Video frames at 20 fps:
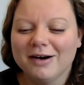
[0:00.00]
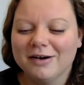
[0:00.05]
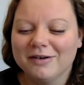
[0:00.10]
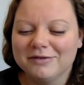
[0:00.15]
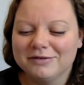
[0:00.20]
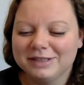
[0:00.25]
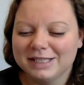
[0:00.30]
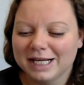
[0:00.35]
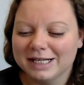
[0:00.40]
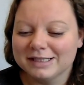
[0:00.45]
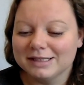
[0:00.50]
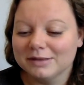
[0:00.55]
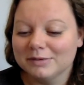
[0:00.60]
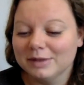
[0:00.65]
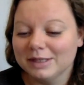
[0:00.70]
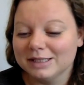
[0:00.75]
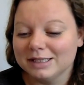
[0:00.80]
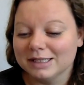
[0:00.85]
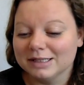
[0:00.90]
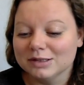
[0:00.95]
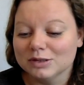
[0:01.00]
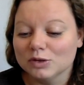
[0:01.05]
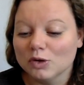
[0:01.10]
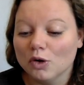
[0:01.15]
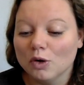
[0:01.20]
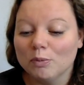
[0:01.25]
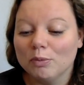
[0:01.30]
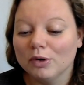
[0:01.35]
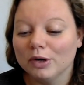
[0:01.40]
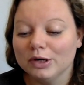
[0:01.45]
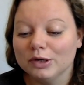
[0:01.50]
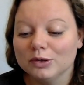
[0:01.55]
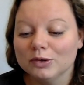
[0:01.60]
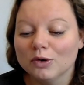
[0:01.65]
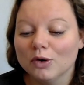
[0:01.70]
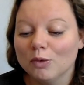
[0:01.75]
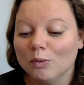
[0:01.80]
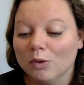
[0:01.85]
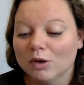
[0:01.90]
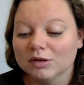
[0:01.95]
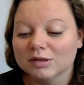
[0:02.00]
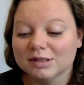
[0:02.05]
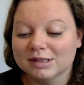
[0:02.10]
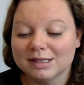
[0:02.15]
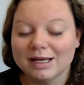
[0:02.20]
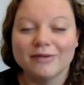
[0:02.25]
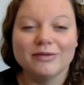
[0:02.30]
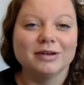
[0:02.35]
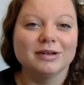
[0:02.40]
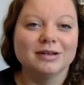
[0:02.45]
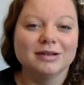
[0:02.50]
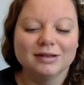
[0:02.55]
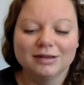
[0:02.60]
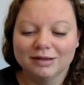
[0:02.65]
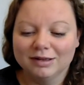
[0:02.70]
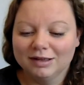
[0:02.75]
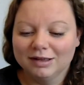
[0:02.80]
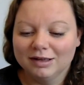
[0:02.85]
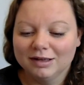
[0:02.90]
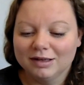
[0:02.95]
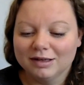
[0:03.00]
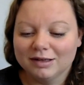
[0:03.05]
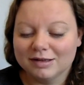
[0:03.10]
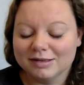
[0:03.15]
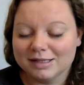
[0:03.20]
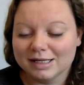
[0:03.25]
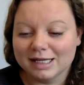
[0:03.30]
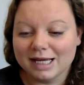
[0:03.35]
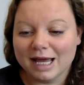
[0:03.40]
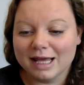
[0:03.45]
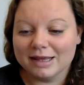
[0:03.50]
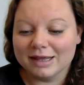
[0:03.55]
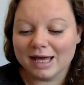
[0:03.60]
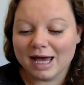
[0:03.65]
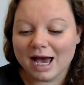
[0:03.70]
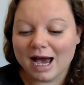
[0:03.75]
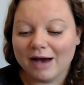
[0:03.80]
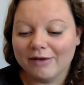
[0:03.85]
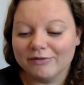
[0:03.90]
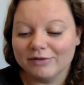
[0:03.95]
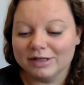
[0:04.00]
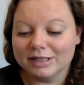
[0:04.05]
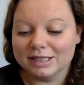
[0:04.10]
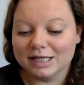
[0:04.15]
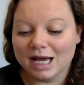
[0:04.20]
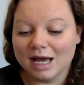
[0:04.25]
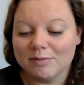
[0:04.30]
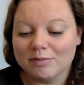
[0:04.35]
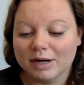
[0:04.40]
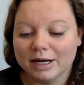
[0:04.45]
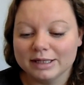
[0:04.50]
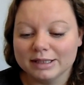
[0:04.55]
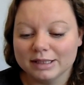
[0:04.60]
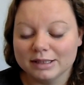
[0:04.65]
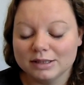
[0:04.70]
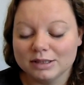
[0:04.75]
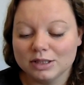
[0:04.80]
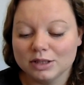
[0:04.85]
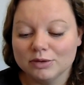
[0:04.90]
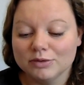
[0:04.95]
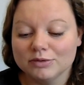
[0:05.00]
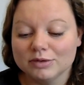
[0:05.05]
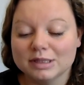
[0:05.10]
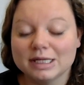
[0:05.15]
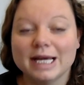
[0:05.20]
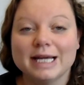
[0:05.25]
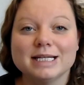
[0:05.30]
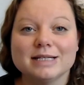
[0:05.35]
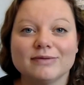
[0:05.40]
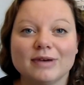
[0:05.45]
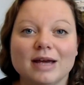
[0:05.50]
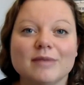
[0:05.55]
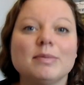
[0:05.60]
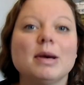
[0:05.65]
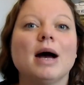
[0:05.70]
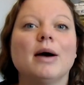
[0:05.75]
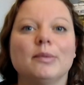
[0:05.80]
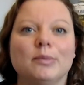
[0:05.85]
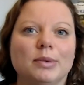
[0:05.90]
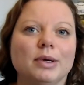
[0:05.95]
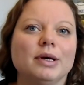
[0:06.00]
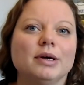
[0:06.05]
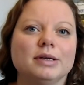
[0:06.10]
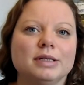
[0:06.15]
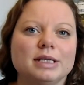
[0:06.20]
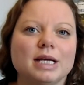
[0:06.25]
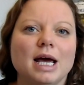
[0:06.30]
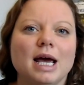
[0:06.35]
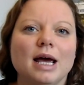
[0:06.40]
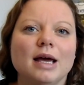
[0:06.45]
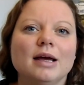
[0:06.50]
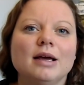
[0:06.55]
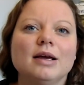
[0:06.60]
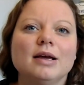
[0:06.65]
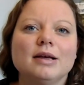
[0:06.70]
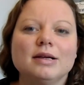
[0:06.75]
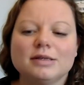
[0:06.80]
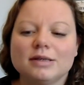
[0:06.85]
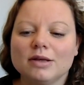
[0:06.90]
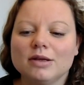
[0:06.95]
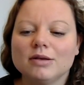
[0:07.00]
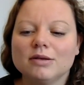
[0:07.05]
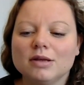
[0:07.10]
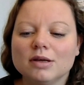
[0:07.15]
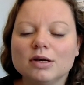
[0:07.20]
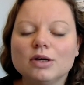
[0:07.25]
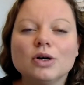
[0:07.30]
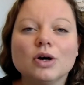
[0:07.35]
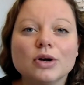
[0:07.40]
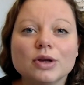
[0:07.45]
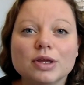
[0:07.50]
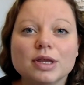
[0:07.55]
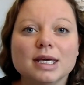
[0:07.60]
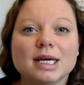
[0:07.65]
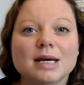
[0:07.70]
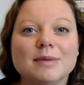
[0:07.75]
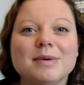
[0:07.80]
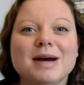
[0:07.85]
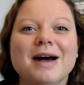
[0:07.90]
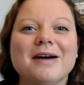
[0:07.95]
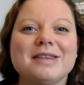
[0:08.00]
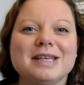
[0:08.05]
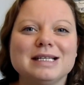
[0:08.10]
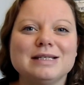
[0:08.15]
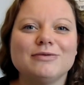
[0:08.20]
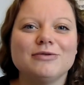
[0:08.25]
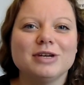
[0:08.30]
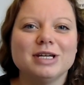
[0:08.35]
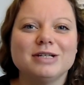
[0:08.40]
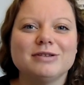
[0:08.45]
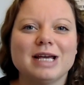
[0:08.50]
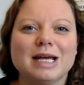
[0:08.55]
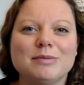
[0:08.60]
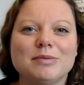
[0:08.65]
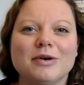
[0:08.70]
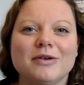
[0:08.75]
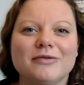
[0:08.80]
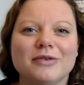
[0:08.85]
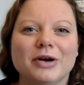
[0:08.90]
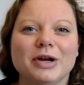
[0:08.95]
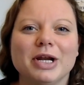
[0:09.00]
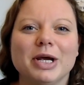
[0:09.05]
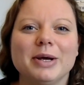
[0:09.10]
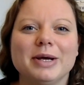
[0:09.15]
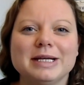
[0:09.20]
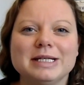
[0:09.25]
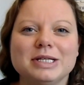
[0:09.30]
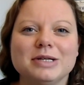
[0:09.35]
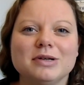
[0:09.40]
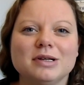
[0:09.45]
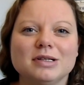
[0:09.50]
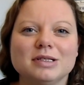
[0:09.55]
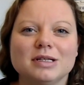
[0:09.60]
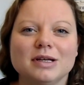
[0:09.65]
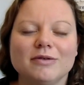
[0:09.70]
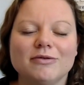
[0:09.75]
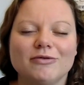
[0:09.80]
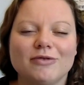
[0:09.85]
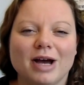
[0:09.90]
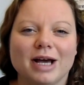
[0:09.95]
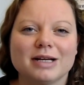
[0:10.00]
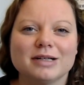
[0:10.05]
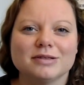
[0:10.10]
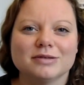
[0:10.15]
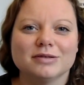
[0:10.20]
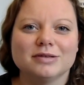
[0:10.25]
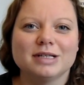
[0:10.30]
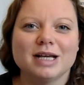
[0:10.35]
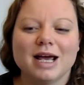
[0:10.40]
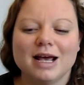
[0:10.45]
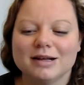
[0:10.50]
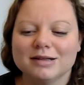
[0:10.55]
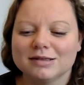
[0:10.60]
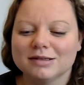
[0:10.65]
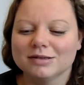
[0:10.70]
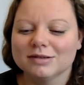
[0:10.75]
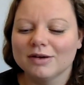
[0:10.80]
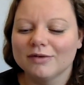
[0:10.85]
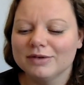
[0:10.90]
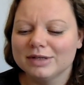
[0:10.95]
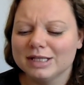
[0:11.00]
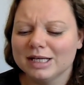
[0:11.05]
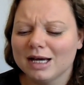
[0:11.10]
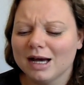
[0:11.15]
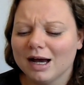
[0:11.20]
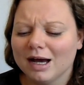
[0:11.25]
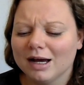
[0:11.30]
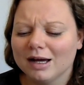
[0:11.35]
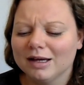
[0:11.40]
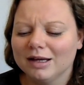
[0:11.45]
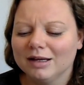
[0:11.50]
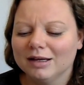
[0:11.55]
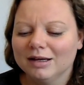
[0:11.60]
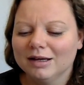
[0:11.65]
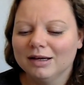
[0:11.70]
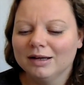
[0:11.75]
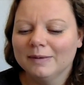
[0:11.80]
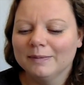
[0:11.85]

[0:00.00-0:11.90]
of Tesla, which is 0.017, because again their average share price is £285 per share. So the good thing about this free trade portfolio is you can do fractional shares, because obviously I